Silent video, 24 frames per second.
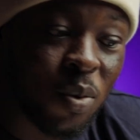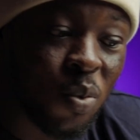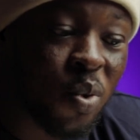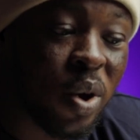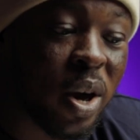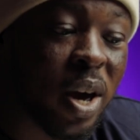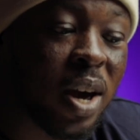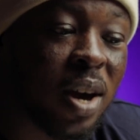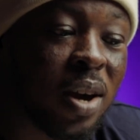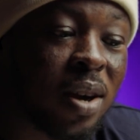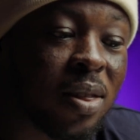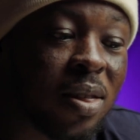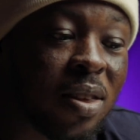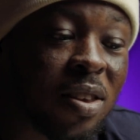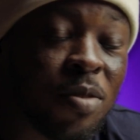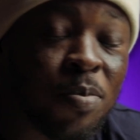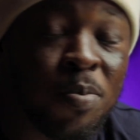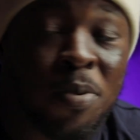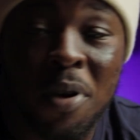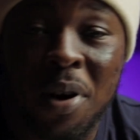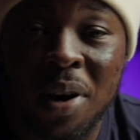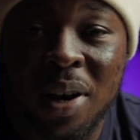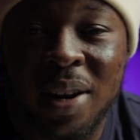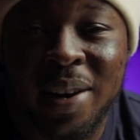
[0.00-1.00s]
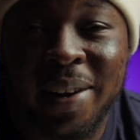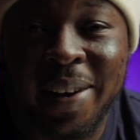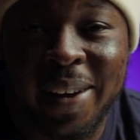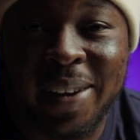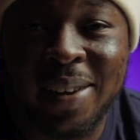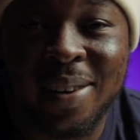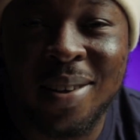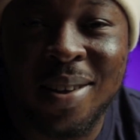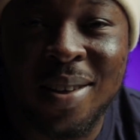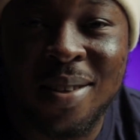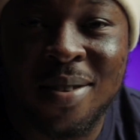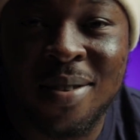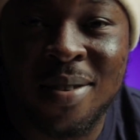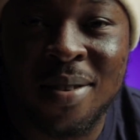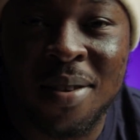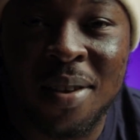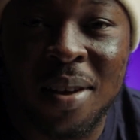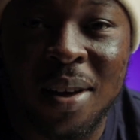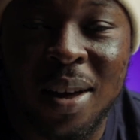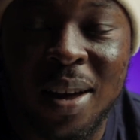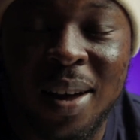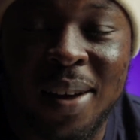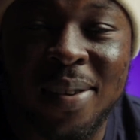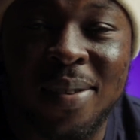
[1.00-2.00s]
way this plugin edits
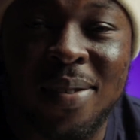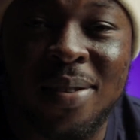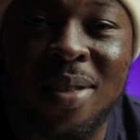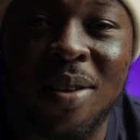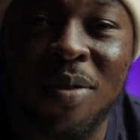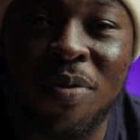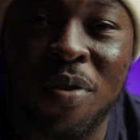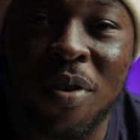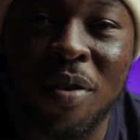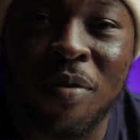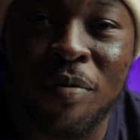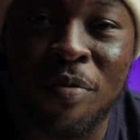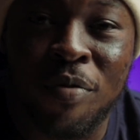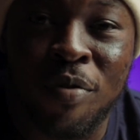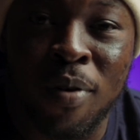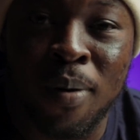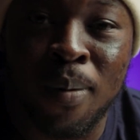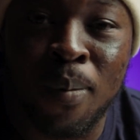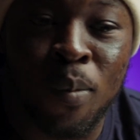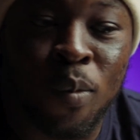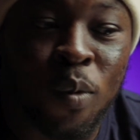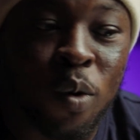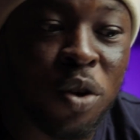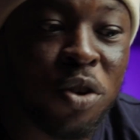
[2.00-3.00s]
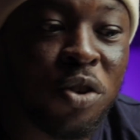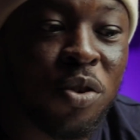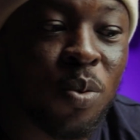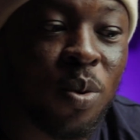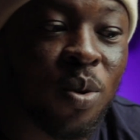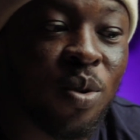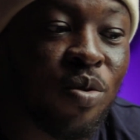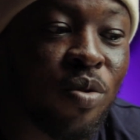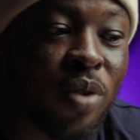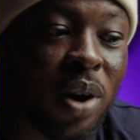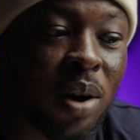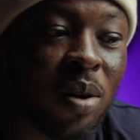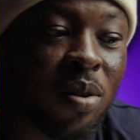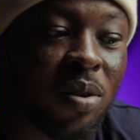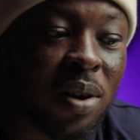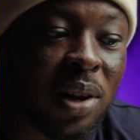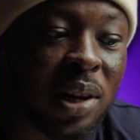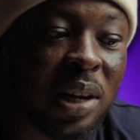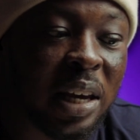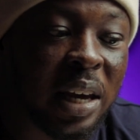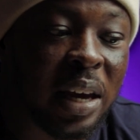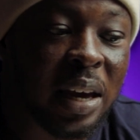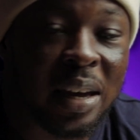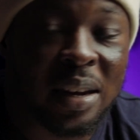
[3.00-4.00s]
is different from what you would
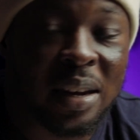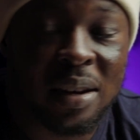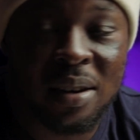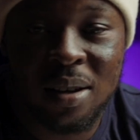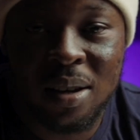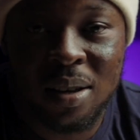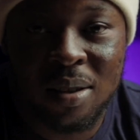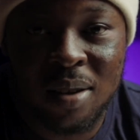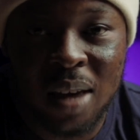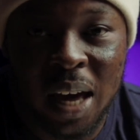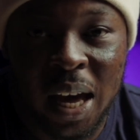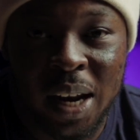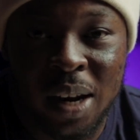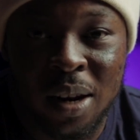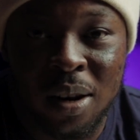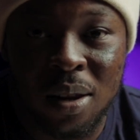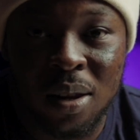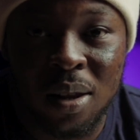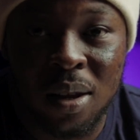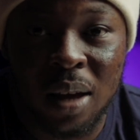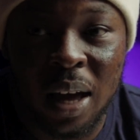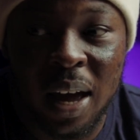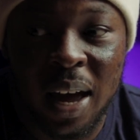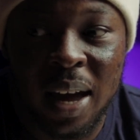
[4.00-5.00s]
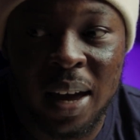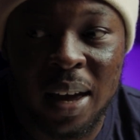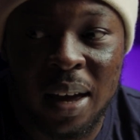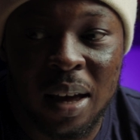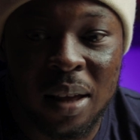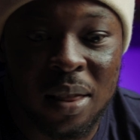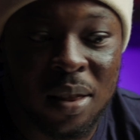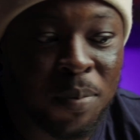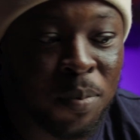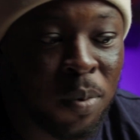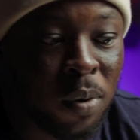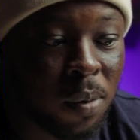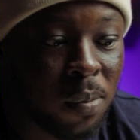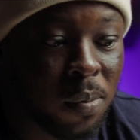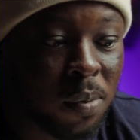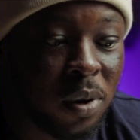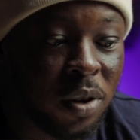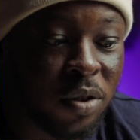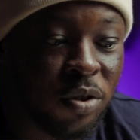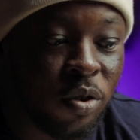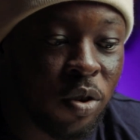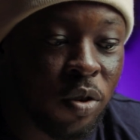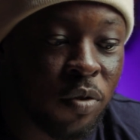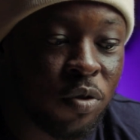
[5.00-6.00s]
regularly edit, and the
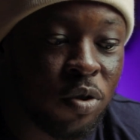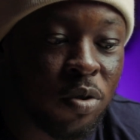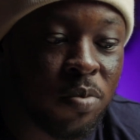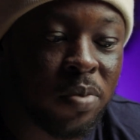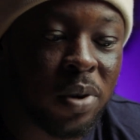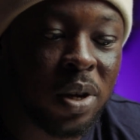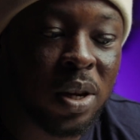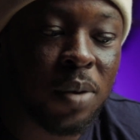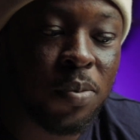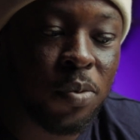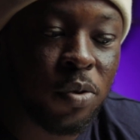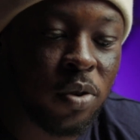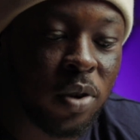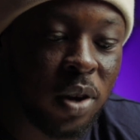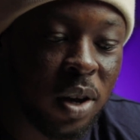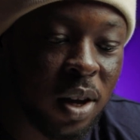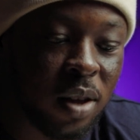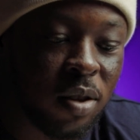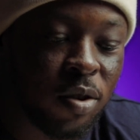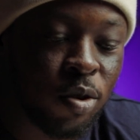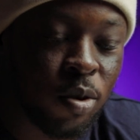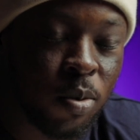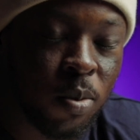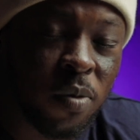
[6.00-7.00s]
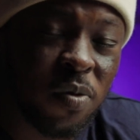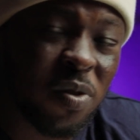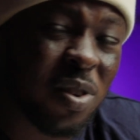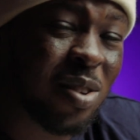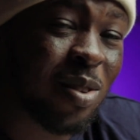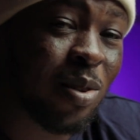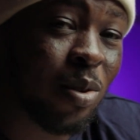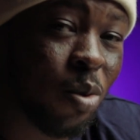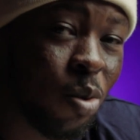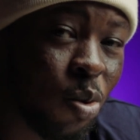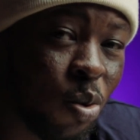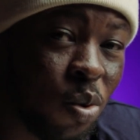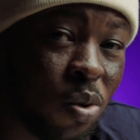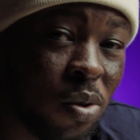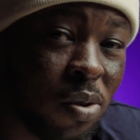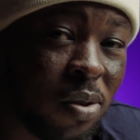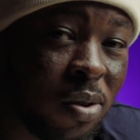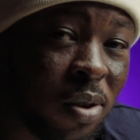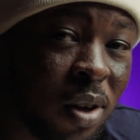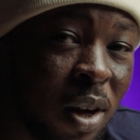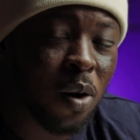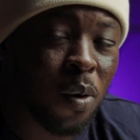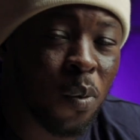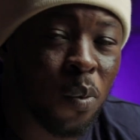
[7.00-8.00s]
probability of you being able to get some of these
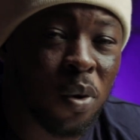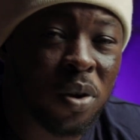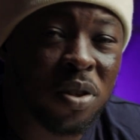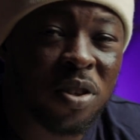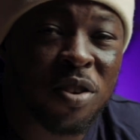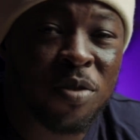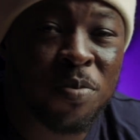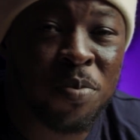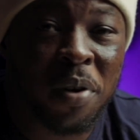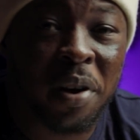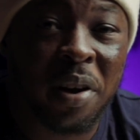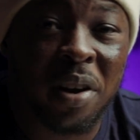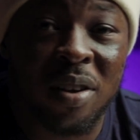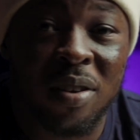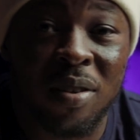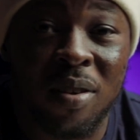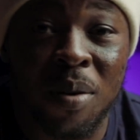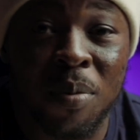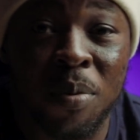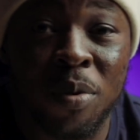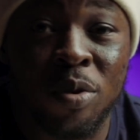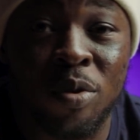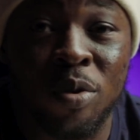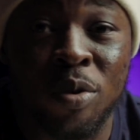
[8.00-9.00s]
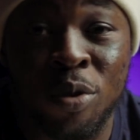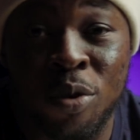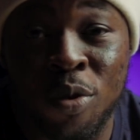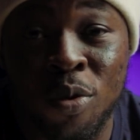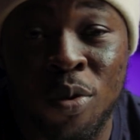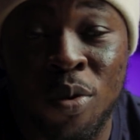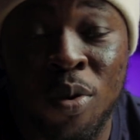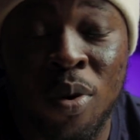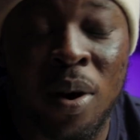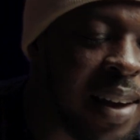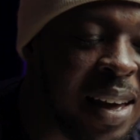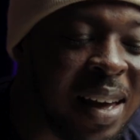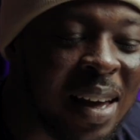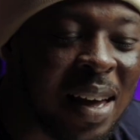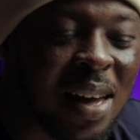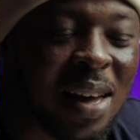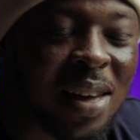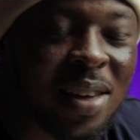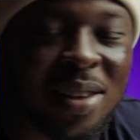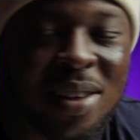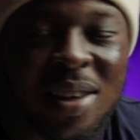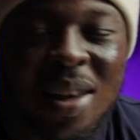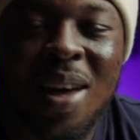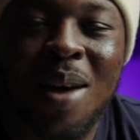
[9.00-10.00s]
looks or what this plugin is able to do,
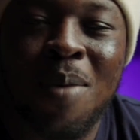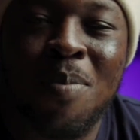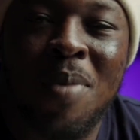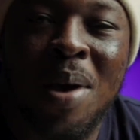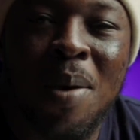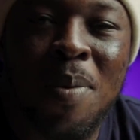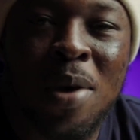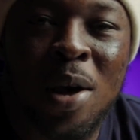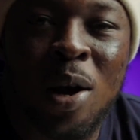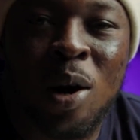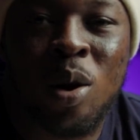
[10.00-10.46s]
yeah, maybe